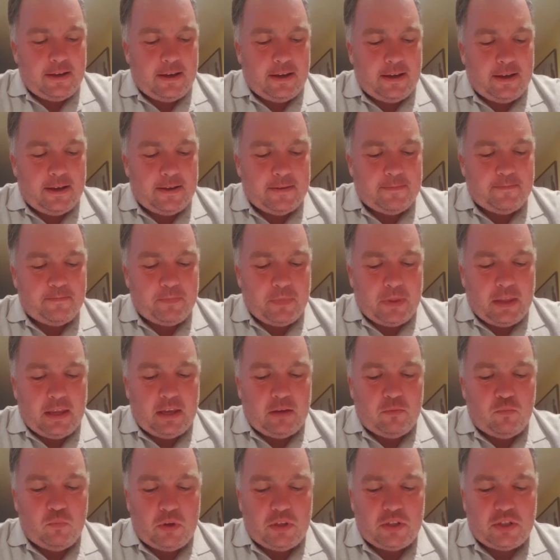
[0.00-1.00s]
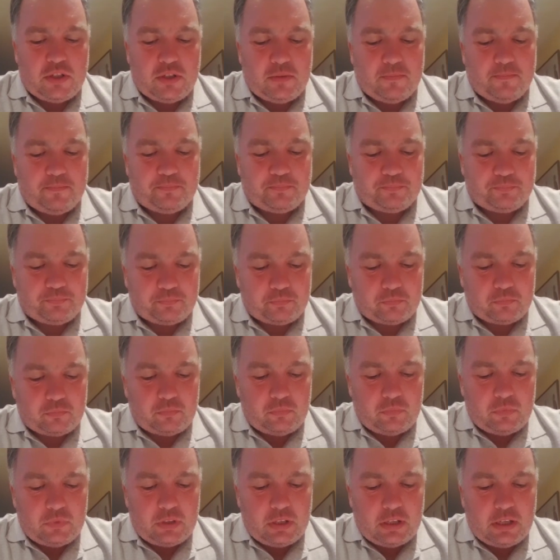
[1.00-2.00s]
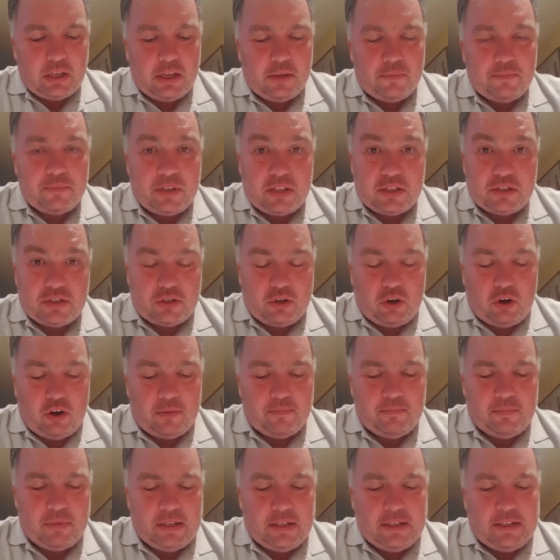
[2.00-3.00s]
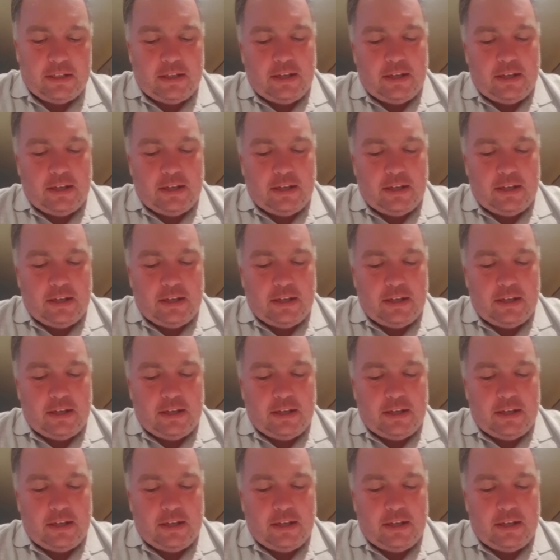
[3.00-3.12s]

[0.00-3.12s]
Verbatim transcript: in which this time